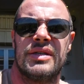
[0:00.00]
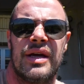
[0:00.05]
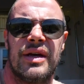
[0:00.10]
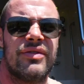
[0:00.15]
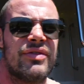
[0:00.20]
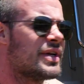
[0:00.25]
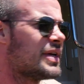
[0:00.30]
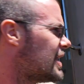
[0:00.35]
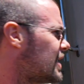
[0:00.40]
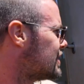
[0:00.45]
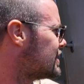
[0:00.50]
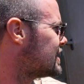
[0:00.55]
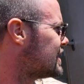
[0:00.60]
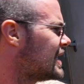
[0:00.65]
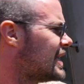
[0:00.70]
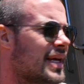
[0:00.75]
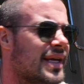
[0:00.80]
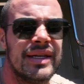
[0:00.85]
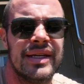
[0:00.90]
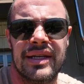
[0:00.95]
Every now and
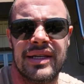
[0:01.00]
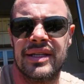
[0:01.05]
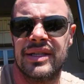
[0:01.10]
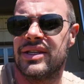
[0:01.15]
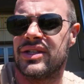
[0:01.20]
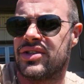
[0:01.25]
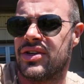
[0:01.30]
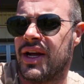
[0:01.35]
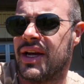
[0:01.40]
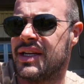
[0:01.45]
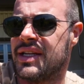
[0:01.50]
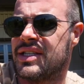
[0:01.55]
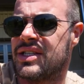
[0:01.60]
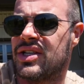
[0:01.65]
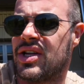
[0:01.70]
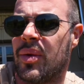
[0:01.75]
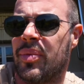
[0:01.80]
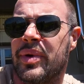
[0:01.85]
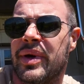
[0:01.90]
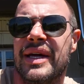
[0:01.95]
then, the train is
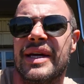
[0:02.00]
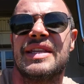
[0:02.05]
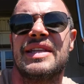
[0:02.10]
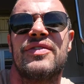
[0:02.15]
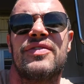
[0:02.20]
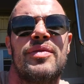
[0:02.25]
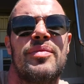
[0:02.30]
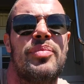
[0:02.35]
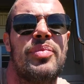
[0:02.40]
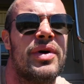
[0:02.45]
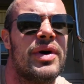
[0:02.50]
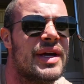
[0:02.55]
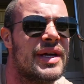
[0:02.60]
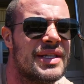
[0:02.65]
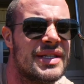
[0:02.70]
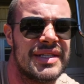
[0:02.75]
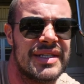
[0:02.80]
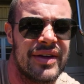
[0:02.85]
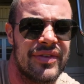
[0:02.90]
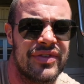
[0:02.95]
stopping at different
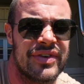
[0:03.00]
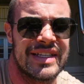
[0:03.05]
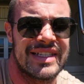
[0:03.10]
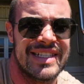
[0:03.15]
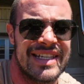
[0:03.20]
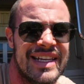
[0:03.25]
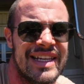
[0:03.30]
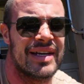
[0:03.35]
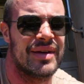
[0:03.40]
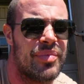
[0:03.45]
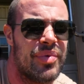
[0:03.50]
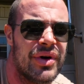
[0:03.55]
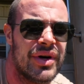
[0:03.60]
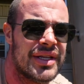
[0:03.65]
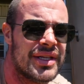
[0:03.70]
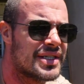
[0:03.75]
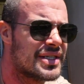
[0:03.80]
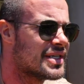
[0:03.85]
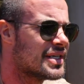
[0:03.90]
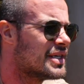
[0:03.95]
points, different scenic
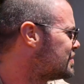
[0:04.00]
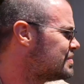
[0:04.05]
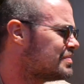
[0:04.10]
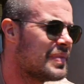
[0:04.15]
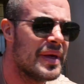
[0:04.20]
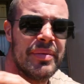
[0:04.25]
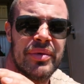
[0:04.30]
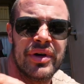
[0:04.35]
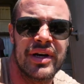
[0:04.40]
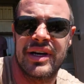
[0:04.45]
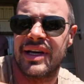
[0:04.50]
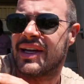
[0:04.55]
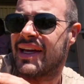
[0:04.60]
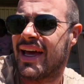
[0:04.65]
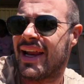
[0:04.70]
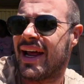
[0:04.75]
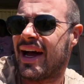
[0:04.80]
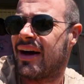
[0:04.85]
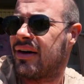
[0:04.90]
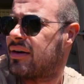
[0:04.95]
points. People can
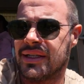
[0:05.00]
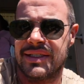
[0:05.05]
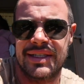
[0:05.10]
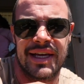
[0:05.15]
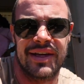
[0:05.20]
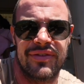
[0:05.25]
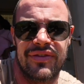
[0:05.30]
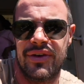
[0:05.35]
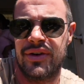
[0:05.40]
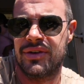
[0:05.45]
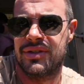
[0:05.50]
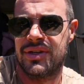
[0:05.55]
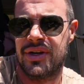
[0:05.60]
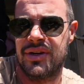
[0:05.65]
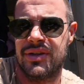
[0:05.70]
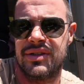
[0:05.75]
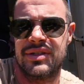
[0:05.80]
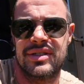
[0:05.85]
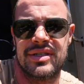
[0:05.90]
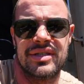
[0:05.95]
get out, take
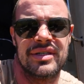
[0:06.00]
photos,